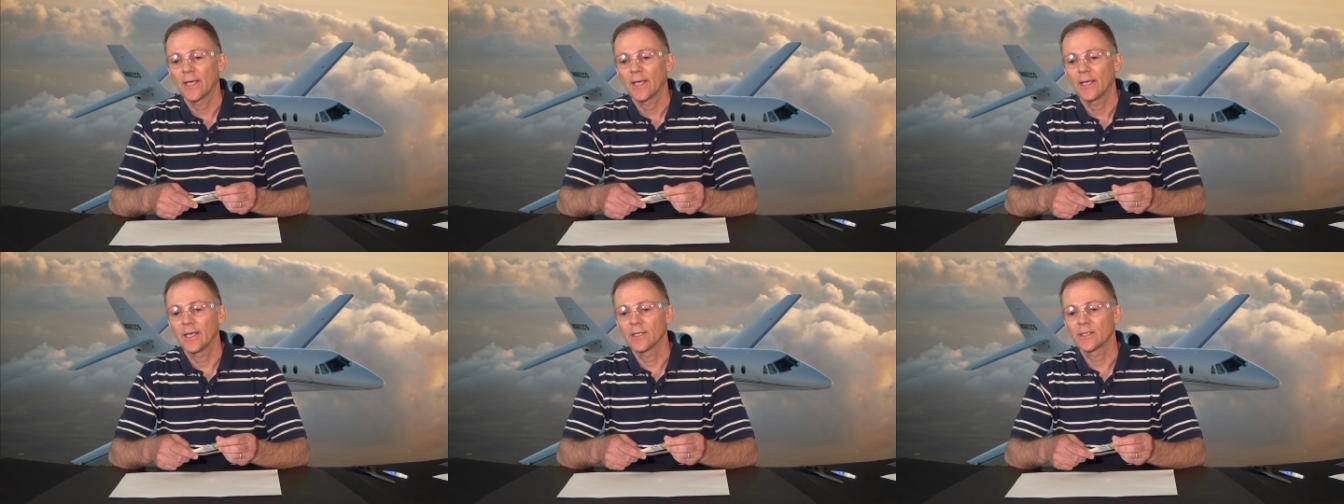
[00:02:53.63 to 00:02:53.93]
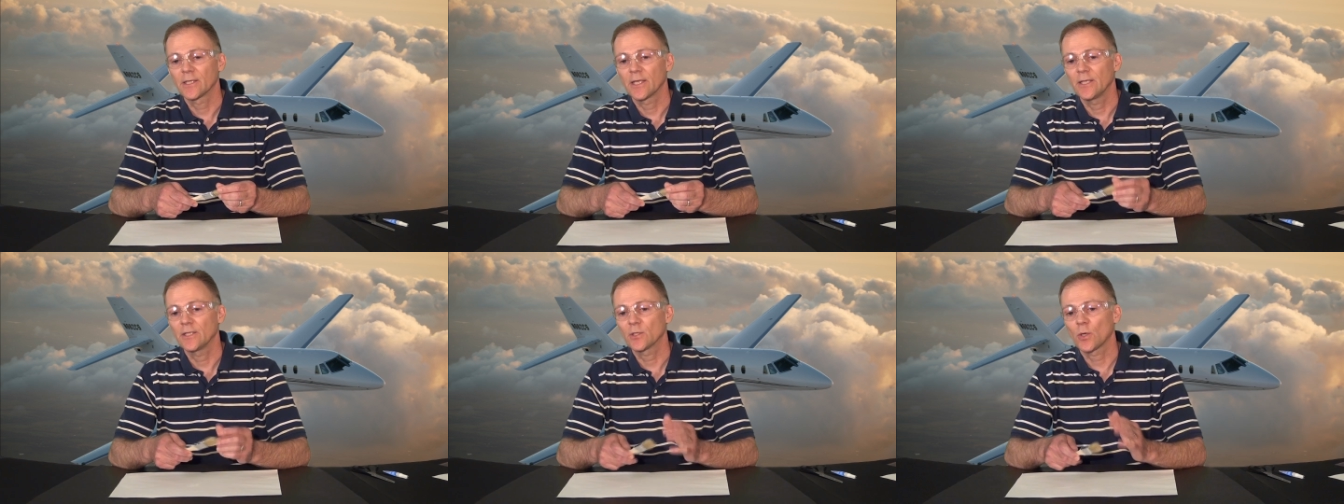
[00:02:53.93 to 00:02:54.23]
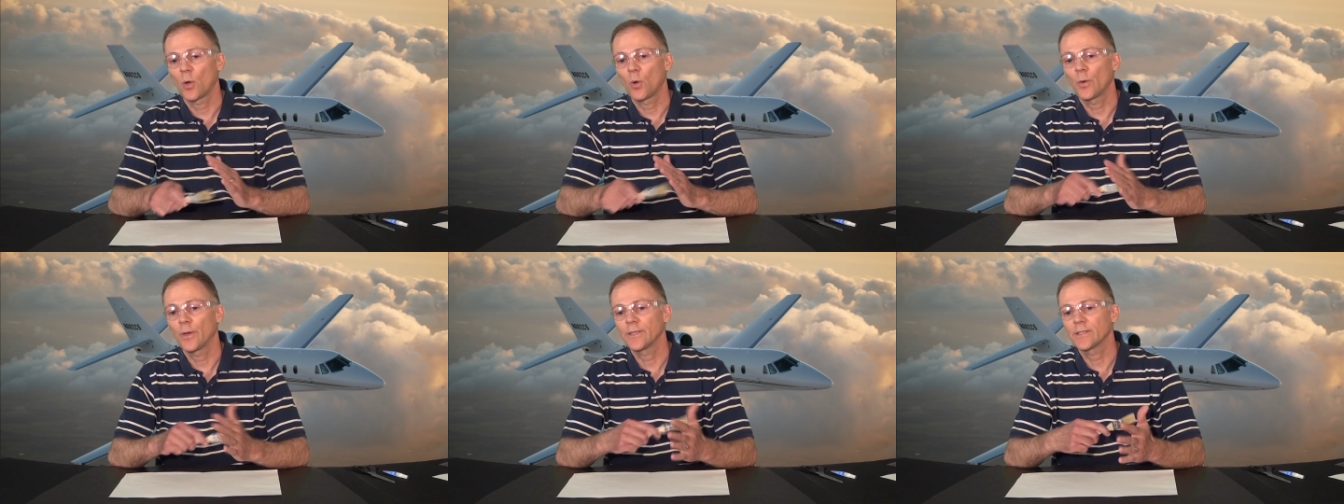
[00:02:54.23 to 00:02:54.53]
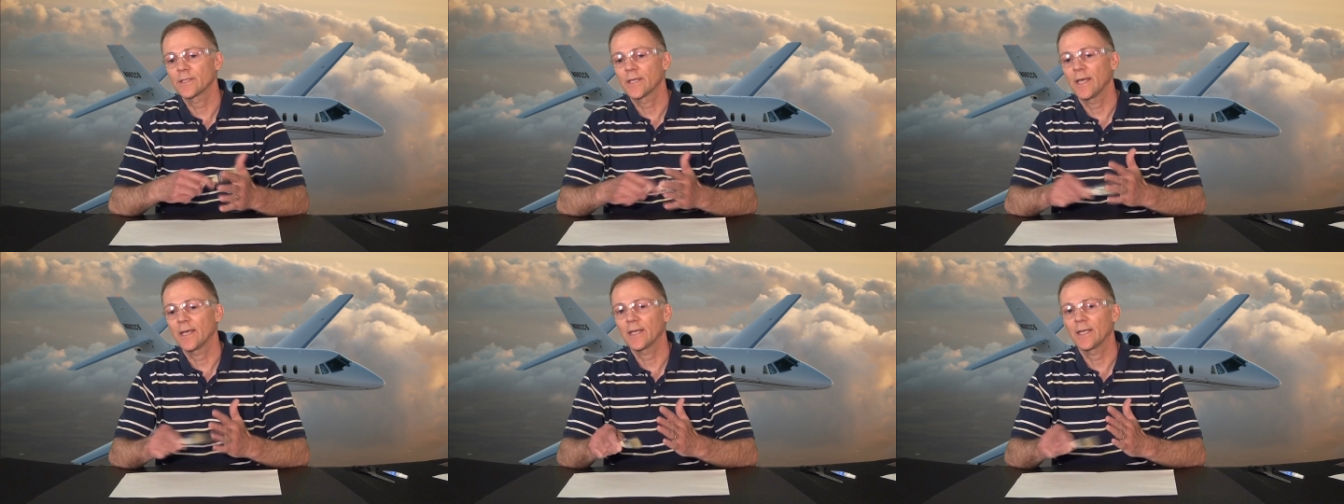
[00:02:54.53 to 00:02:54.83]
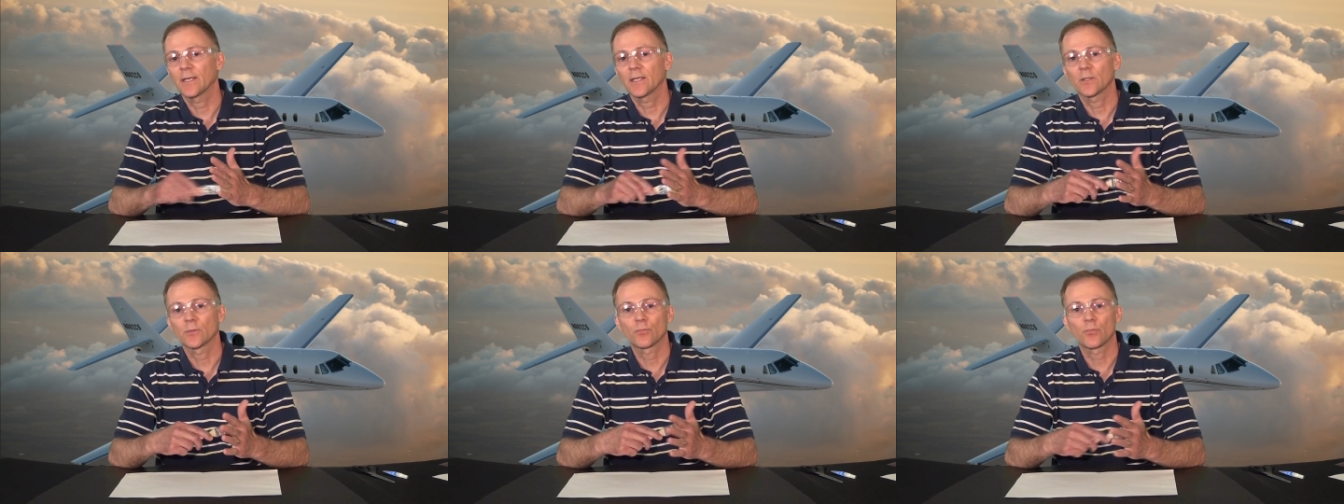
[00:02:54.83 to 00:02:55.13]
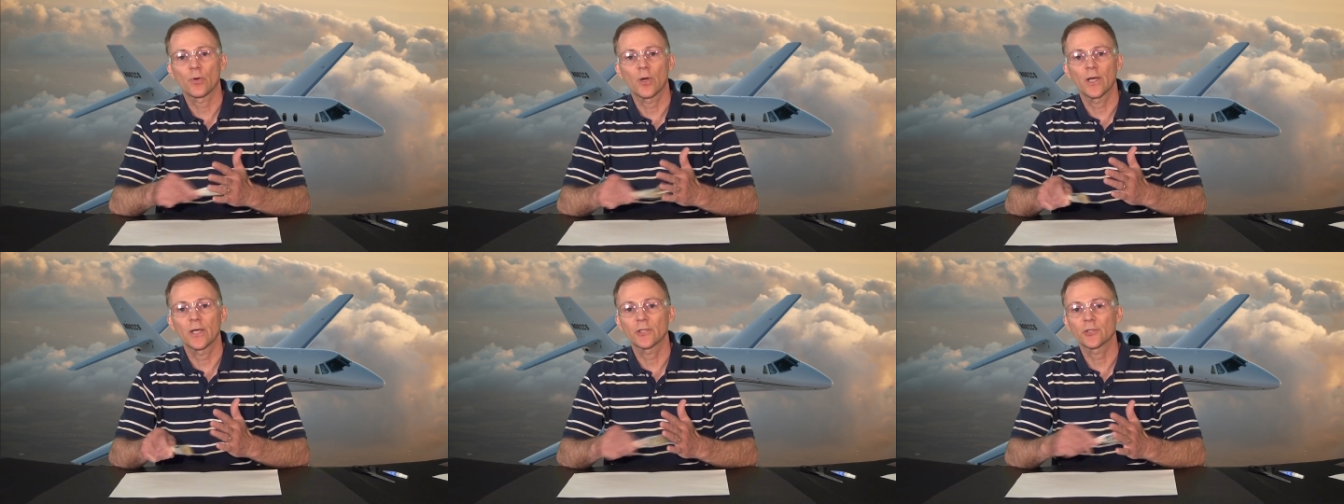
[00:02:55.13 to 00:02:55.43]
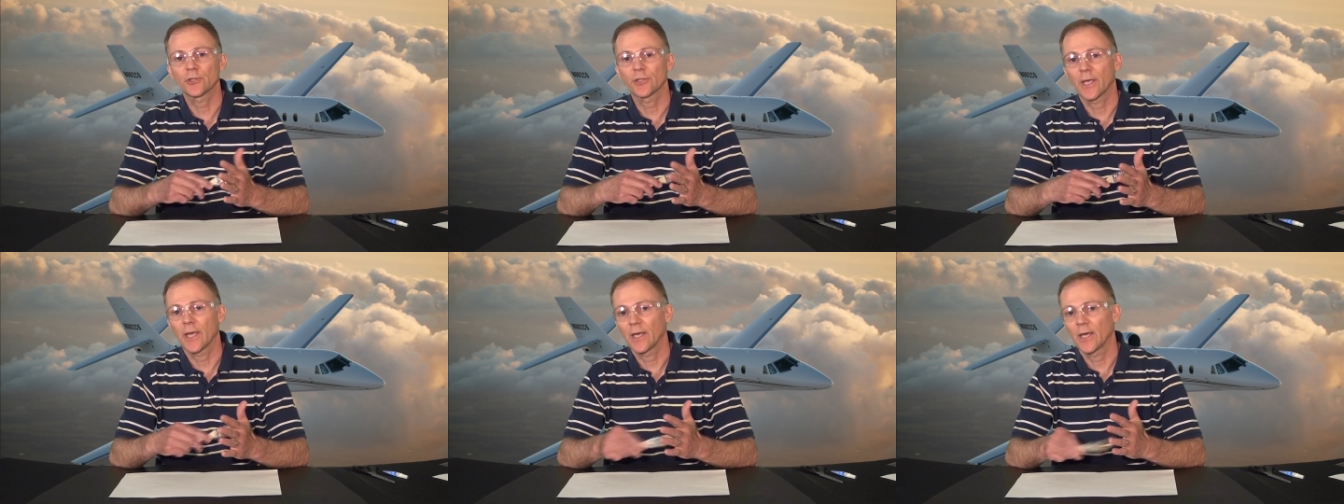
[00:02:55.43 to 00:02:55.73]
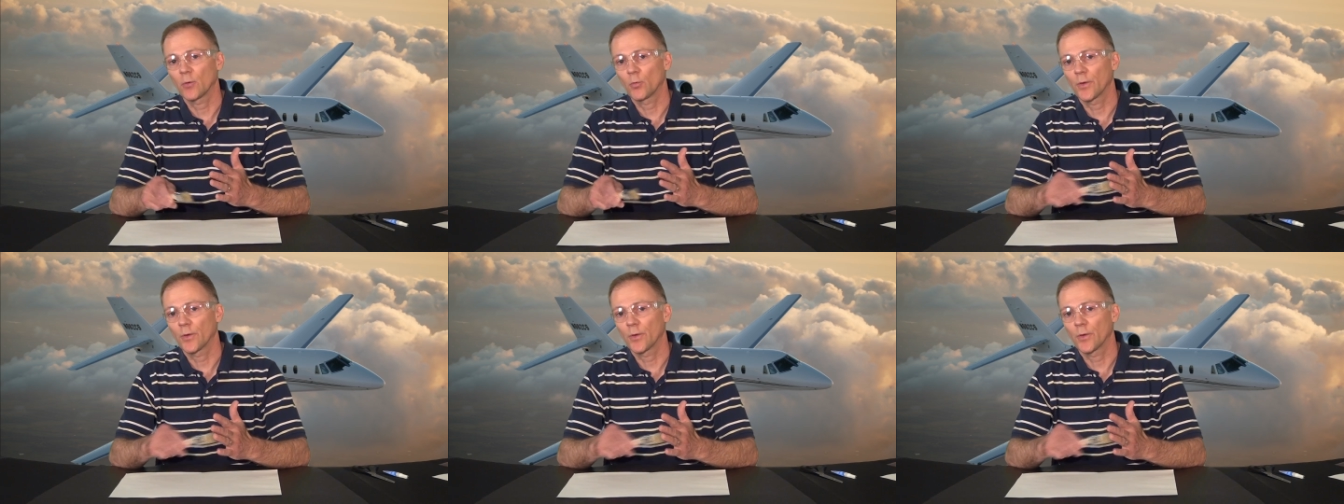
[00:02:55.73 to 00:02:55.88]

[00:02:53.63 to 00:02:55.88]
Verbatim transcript: is he's always taking his brush eh,